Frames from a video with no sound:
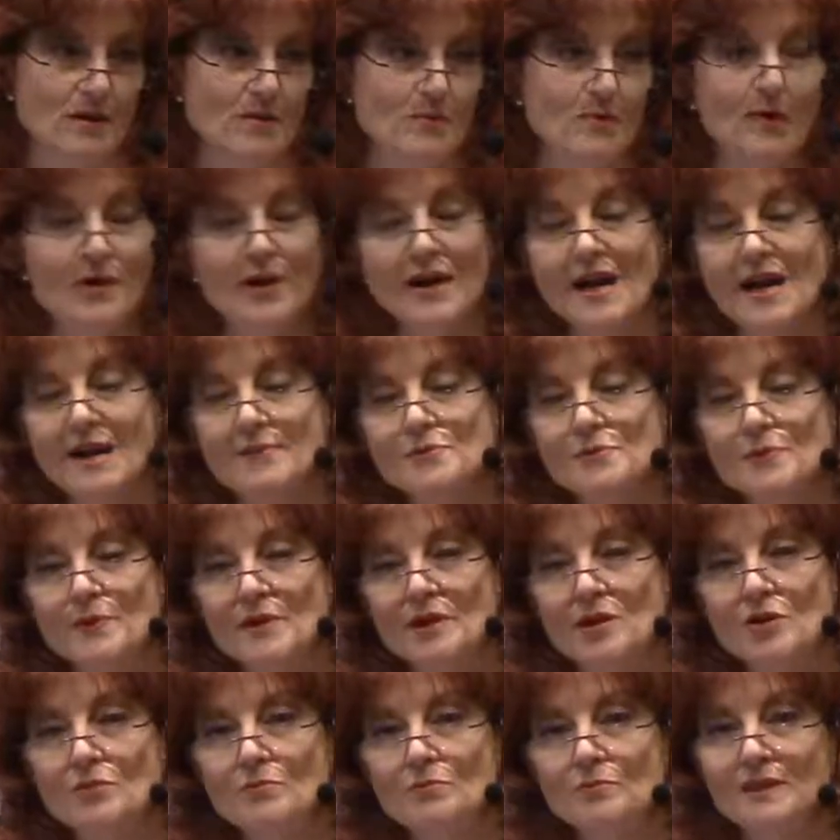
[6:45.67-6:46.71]
Perhaps we
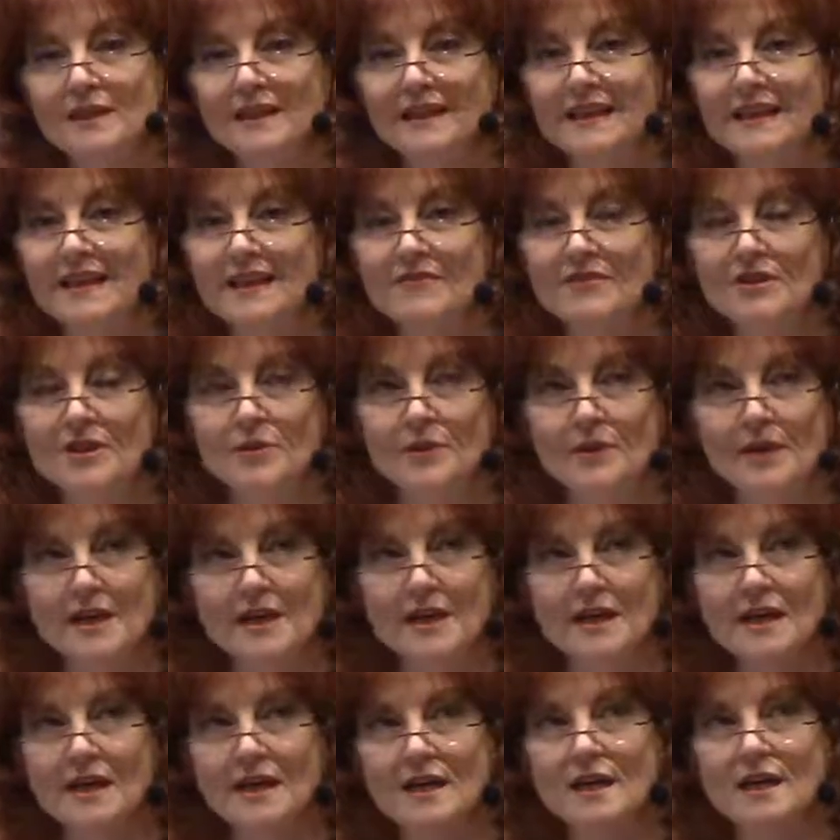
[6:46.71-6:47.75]
don't believe that we
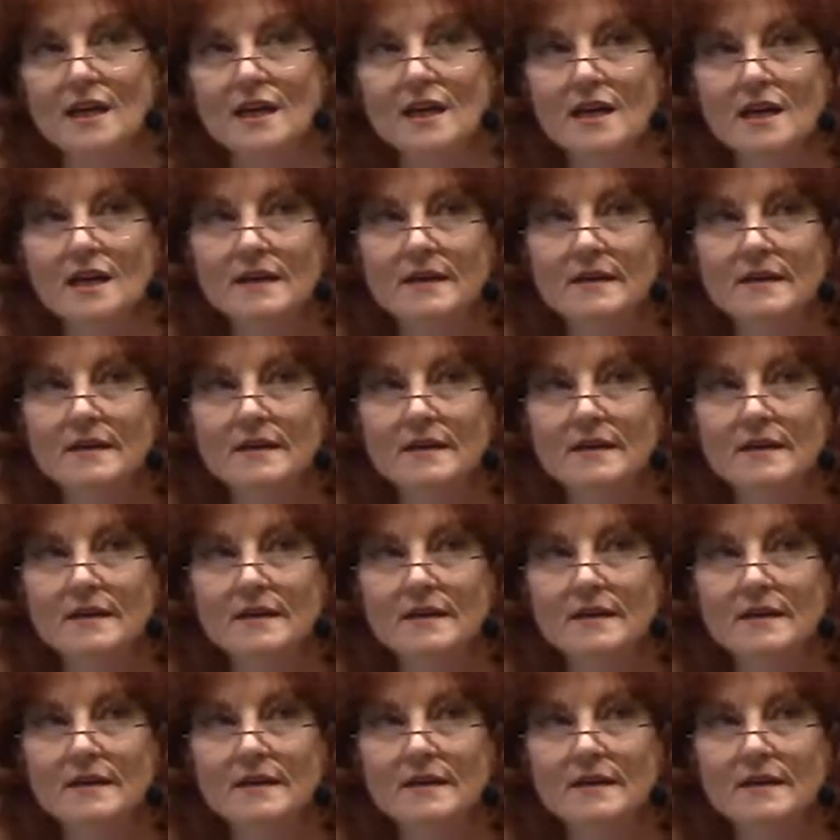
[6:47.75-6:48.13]
can